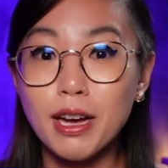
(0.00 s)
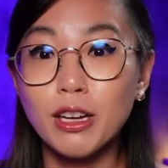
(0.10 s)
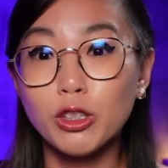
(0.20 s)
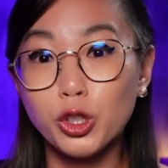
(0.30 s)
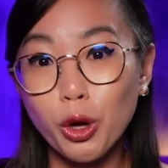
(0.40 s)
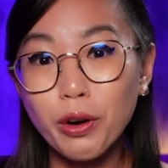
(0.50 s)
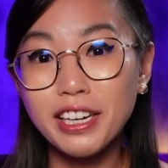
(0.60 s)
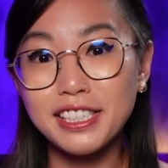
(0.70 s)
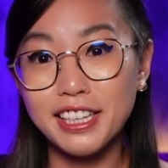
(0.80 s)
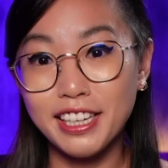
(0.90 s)
so
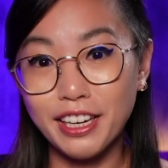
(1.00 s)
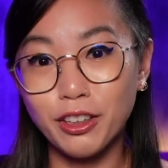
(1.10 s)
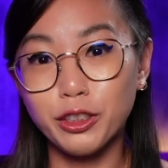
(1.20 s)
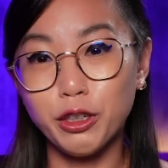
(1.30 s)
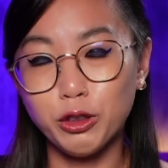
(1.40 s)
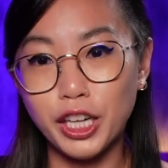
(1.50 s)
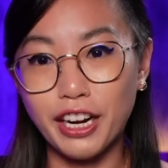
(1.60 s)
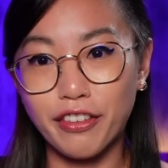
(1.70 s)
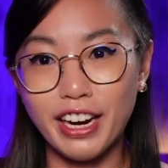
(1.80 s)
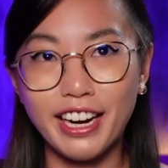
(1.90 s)
does the yield you
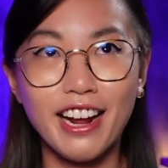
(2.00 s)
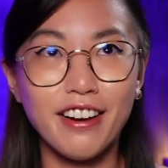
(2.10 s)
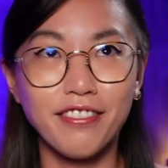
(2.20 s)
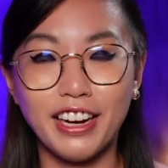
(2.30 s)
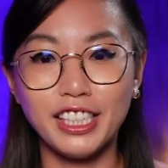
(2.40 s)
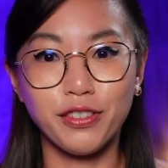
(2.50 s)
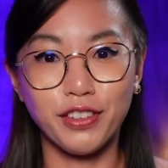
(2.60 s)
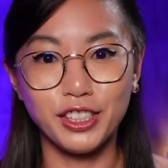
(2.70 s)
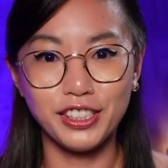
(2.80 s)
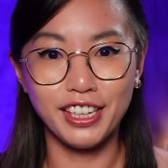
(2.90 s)
generate, and vice
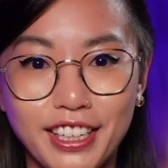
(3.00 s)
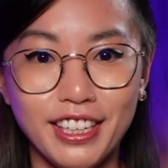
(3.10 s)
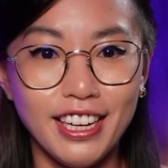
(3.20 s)
versa.